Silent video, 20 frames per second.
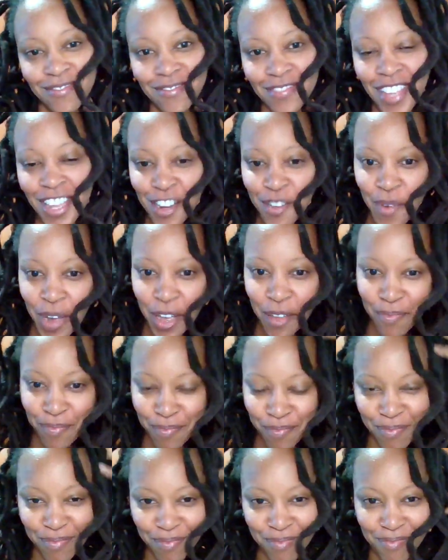Anyway,
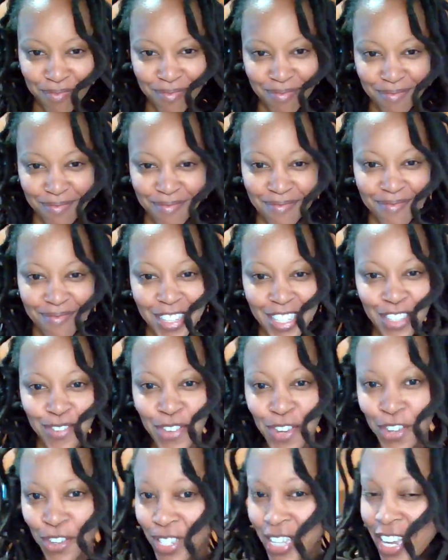this
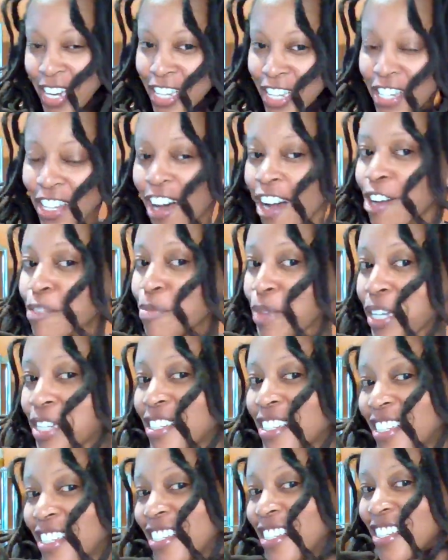video is getting long, but
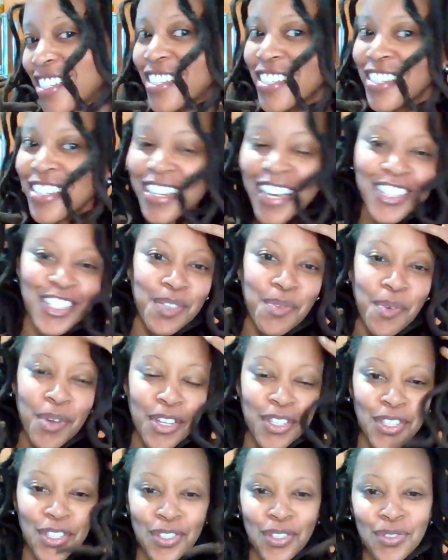I just
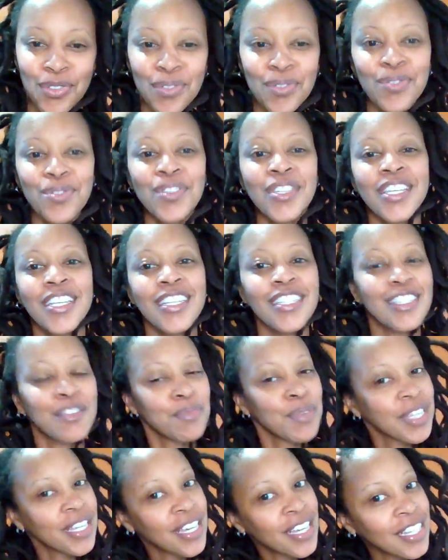wanted to do this
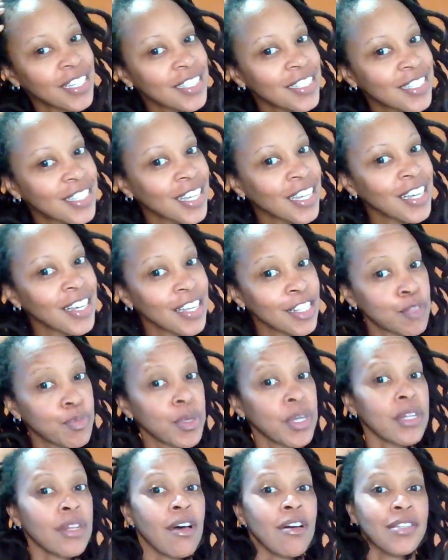because it's
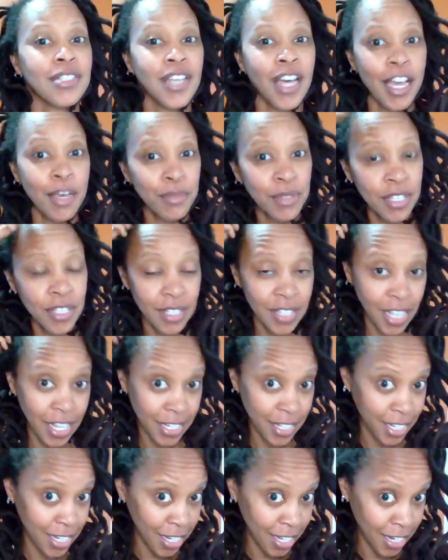been a long time since I
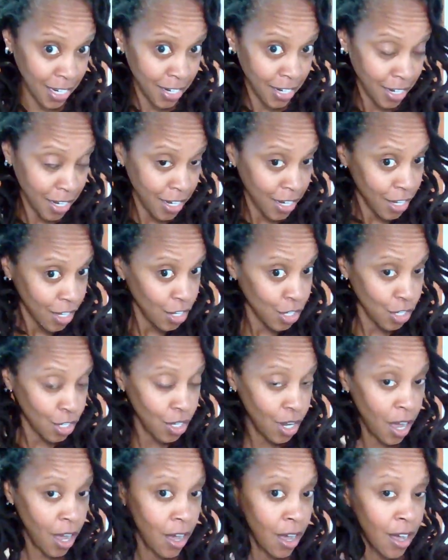did
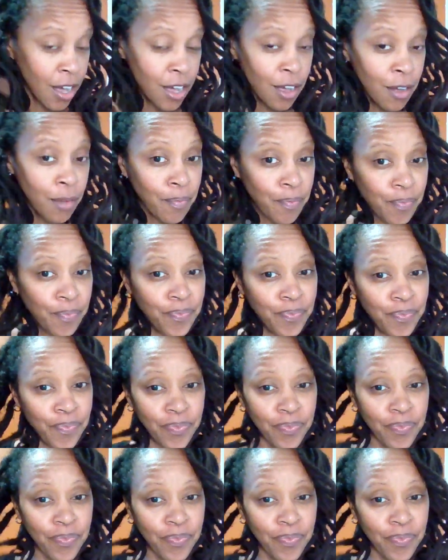um,